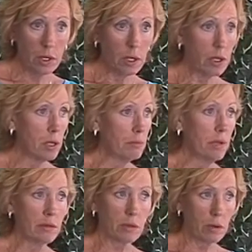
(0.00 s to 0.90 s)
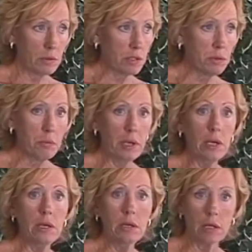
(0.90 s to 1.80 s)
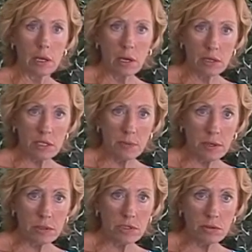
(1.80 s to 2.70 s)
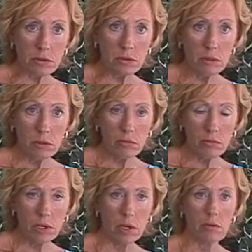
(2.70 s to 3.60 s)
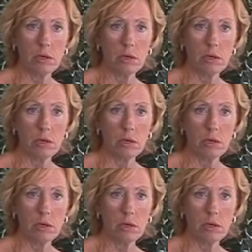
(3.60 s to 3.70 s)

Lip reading: That they're going to a meeting, that they got a sponsor, in